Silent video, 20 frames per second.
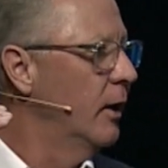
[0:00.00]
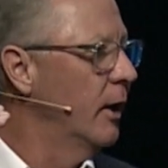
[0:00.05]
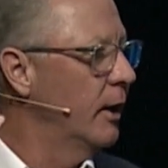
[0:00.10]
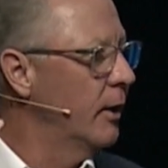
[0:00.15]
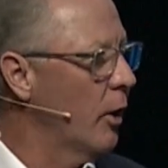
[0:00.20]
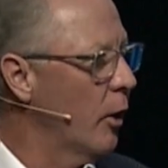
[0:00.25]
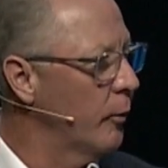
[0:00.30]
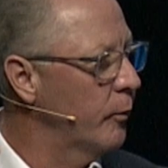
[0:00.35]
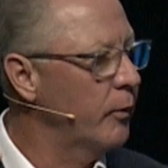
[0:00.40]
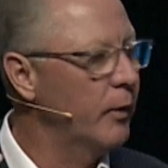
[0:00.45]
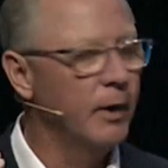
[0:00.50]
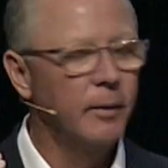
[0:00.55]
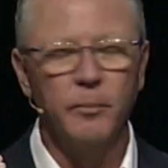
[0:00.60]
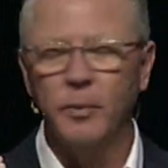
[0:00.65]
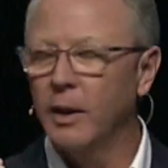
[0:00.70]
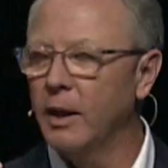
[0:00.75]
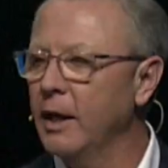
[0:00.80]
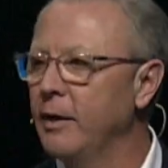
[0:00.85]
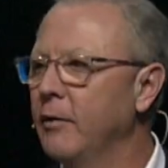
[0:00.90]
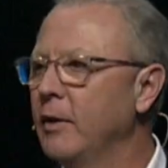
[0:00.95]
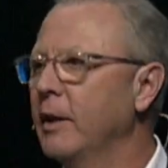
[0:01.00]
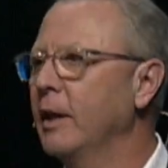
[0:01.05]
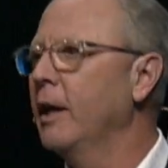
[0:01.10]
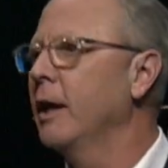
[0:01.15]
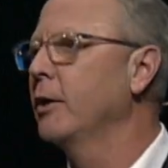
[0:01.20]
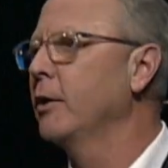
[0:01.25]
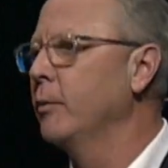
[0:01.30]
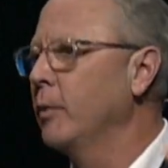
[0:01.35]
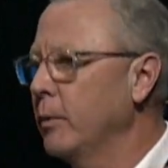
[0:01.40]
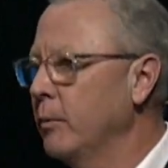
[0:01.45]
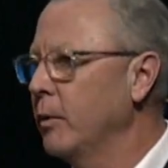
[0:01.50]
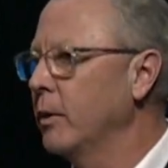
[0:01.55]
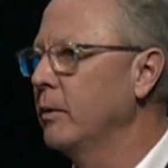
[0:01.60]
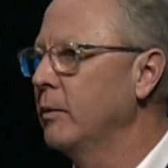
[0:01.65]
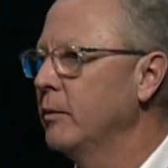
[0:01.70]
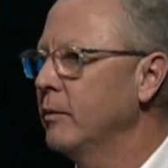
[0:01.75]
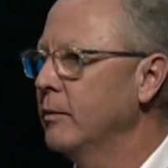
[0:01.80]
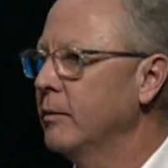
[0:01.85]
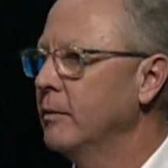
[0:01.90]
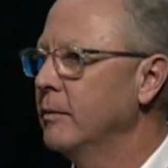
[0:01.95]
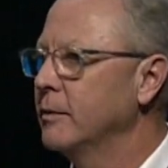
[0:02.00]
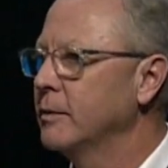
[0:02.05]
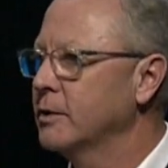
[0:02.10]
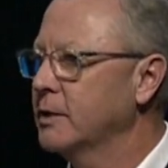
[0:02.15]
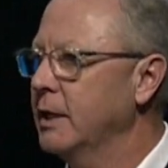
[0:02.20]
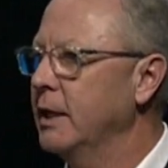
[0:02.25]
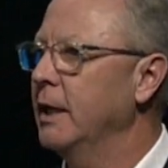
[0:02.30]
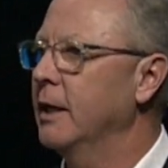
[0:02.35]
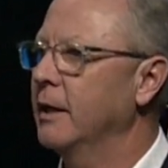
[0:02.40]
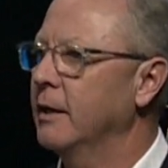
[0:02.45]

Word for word: and hopefully believing the other one will see